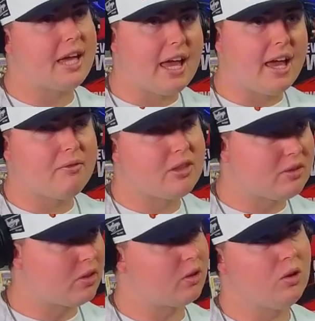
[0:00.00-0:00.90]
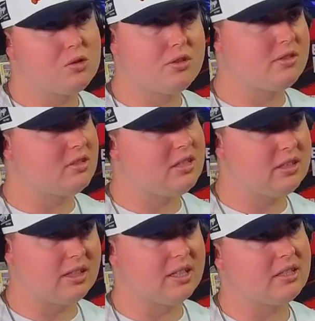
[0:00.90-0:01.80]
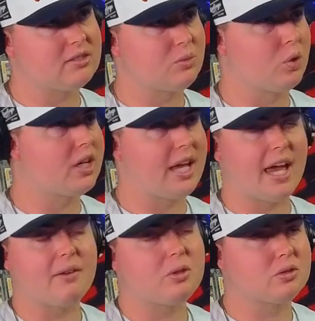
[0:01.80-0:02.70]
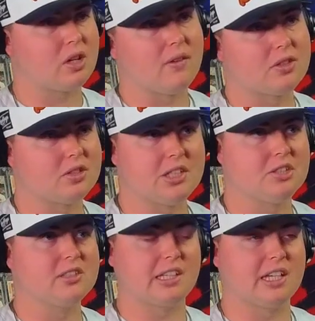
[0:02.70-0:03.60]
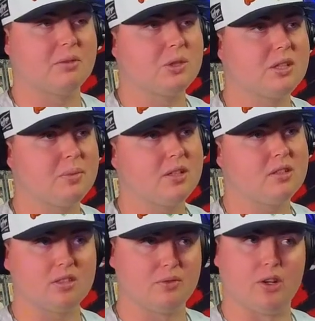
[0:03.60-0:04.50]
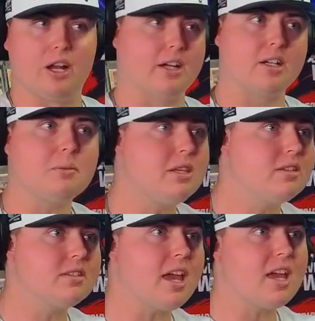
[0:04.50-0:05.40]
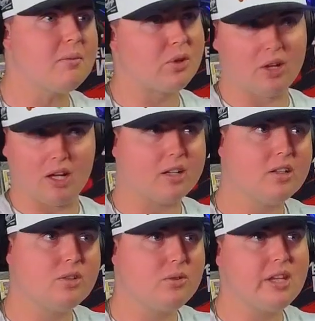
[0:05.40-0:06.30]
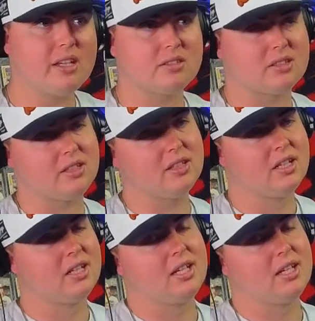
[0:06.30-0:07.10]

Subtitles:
to have, the closer the season gets, we're going to have those conversations again with the Bills of they're not going to be the same. They're not going to do this. Yeah. And